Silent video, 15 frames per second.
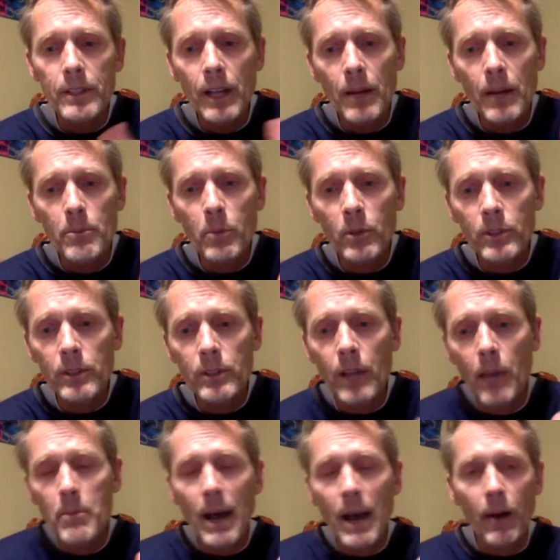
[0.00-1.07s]
put
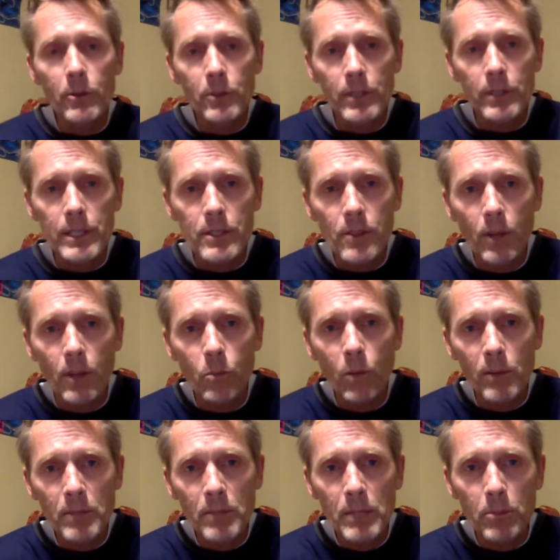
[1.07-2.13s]
boundaries on
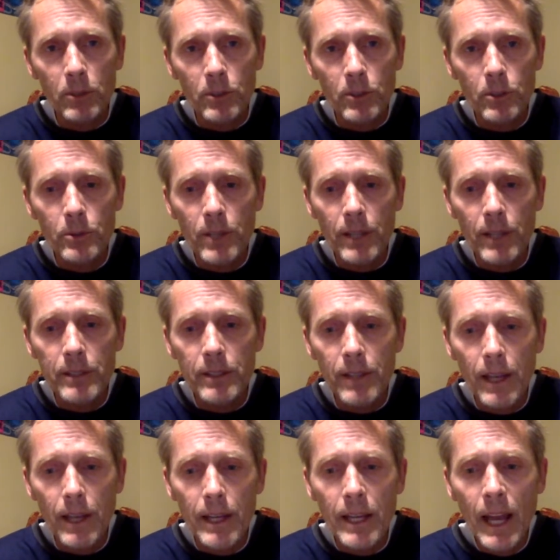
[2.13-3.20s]
what people do day to
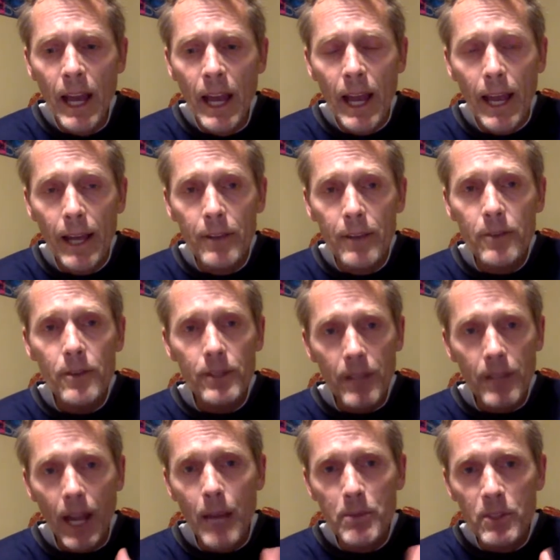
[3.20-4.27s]
day, and the
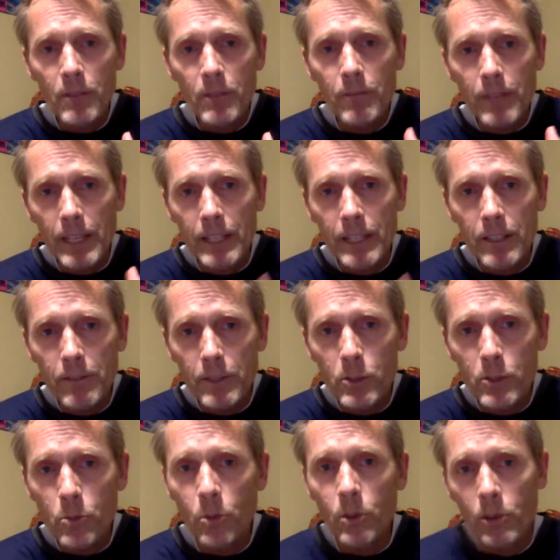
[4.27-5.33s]
types of
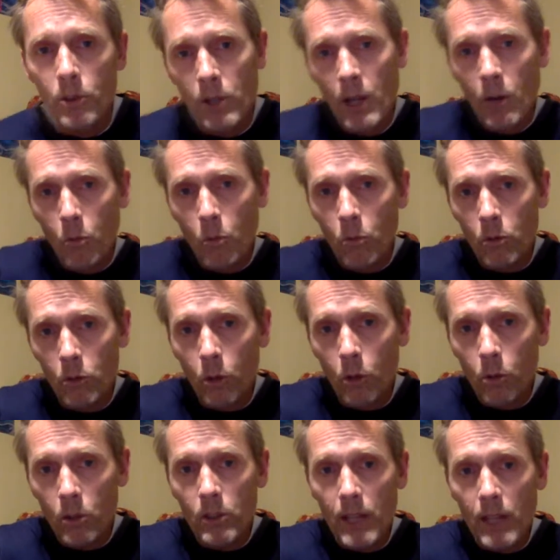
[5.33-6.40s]
individual
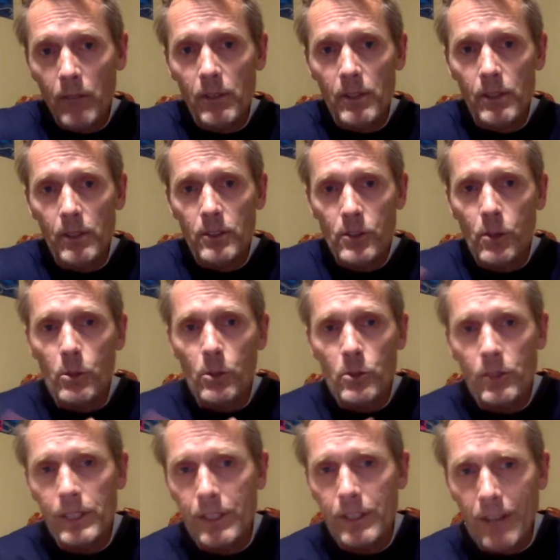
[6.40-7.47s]
local level
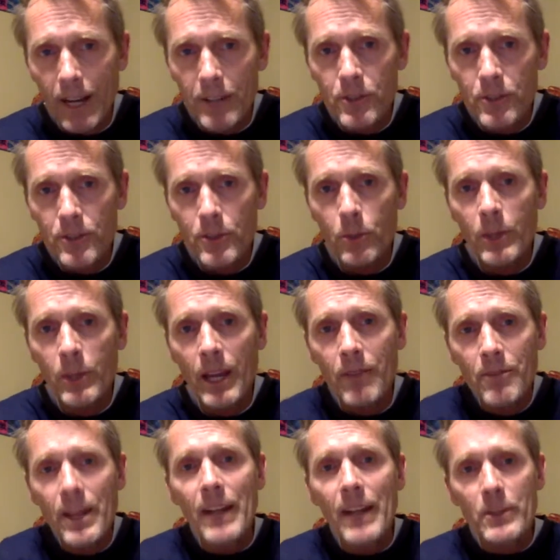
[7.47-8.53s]
social interactions that we
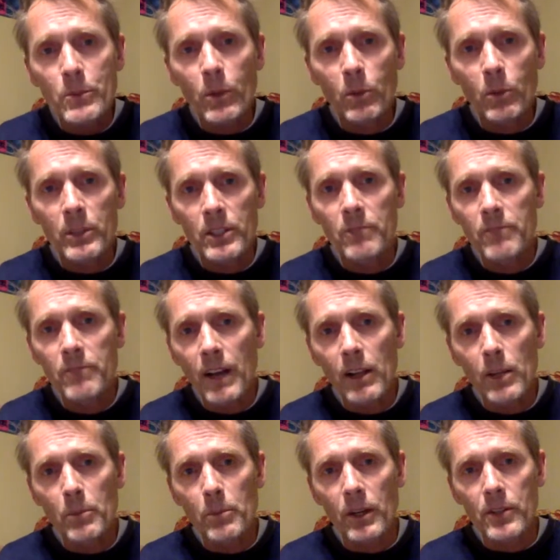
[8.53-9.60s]
have. That's where we
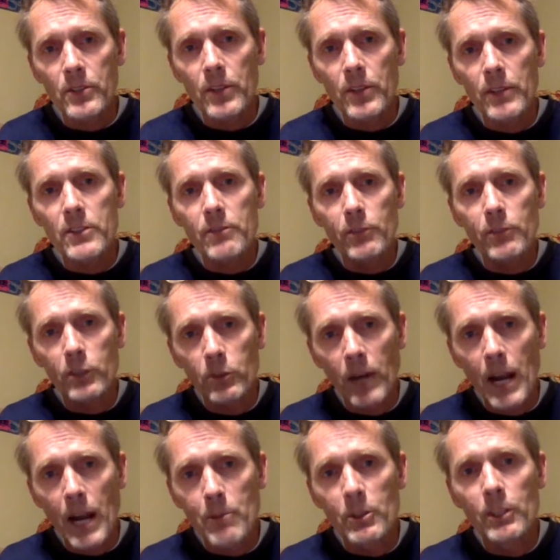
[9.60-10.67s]
develop our sense for
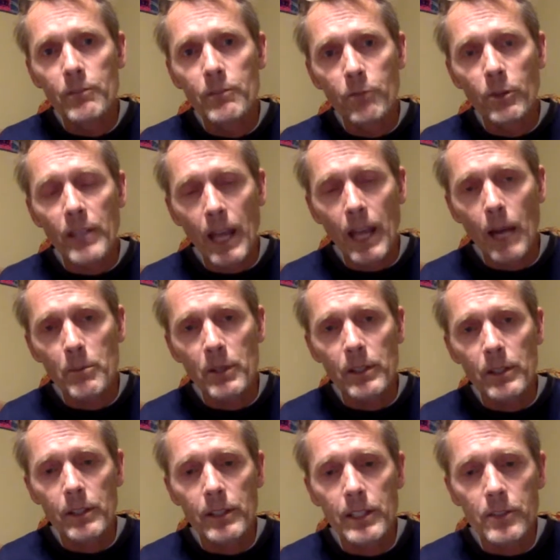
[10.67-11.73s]
grammar and
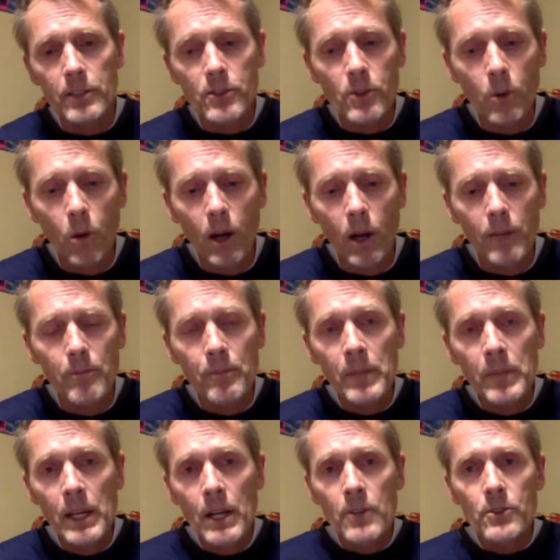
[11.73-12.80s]
vocabulary and so on.
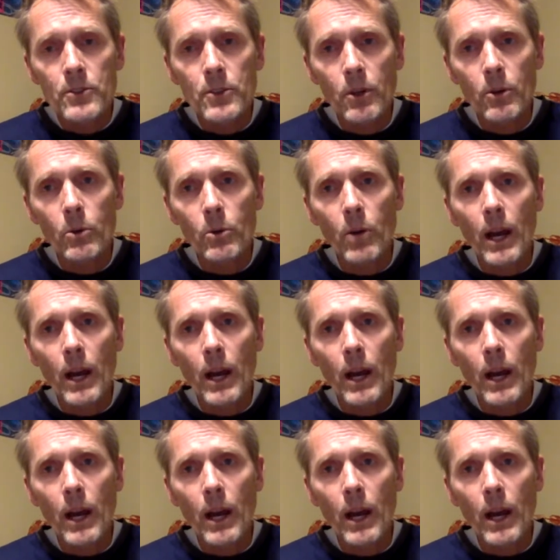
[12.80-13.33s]
So